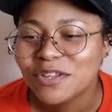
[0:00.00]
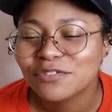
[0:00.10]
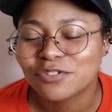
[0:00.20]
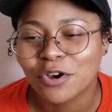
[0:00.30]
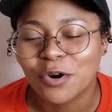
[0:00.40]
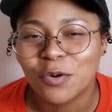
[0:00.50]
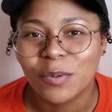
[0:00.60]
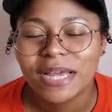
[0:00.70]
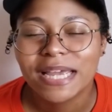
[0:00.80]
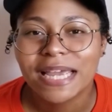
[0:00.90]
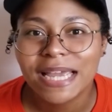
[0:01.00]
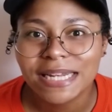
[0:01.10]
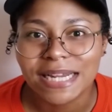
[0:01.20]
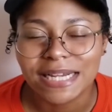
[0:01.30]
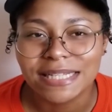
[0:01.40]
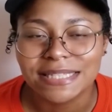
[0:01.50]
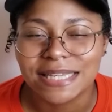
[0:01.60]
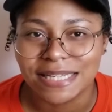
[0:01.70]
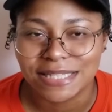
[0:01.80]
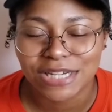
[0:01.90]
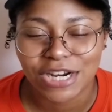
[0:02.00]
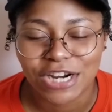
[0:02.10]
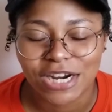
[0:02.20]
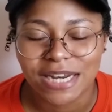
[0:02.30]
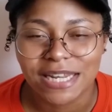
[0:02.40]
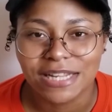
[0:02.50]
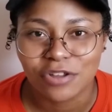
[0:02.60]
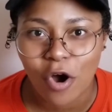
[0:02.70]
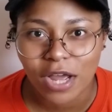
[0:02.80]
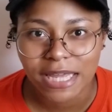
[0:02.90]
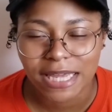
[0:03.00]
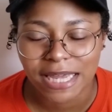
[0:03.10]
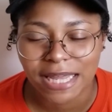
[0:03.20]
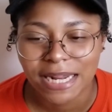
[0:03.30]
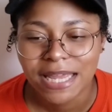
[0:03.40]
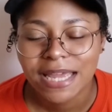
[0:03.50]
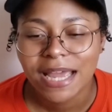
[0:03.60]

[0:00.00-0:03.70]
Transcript: So he does get to her and they talk again.